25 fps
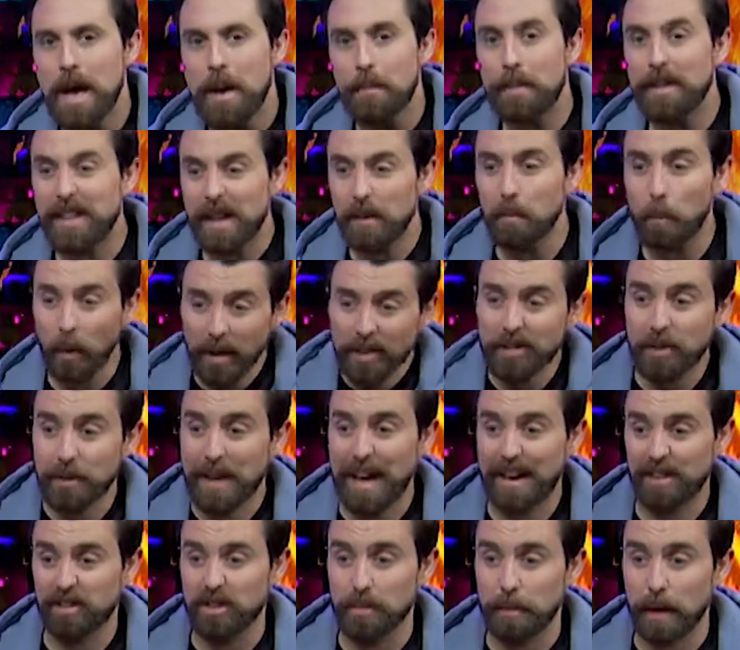but then once you
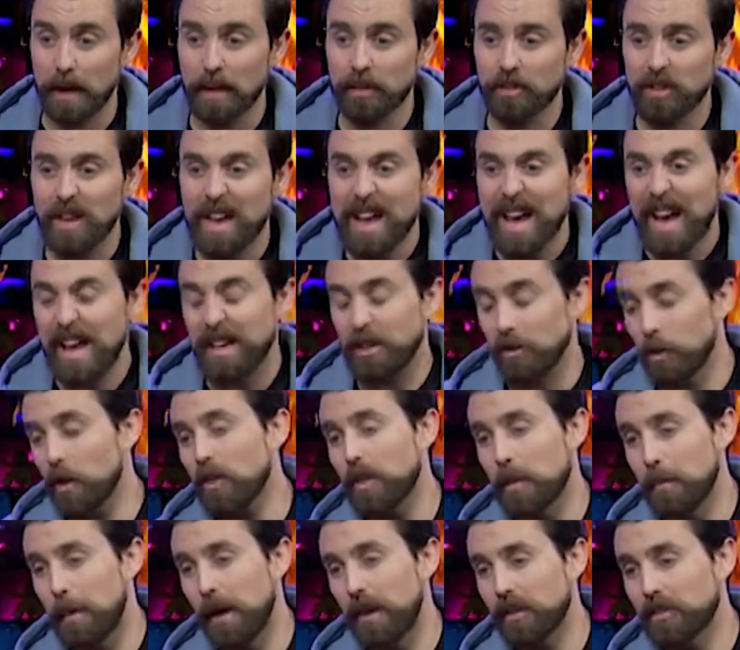catch the bus and you're
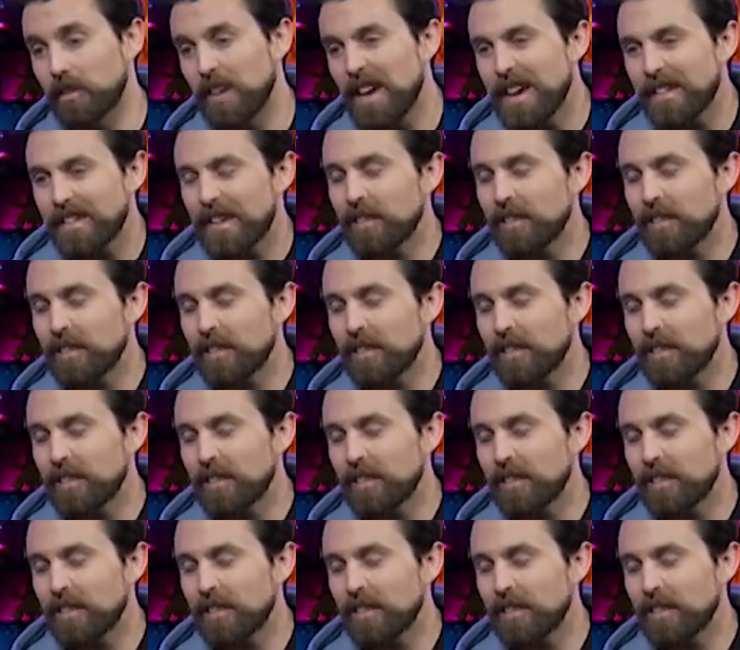on the bus,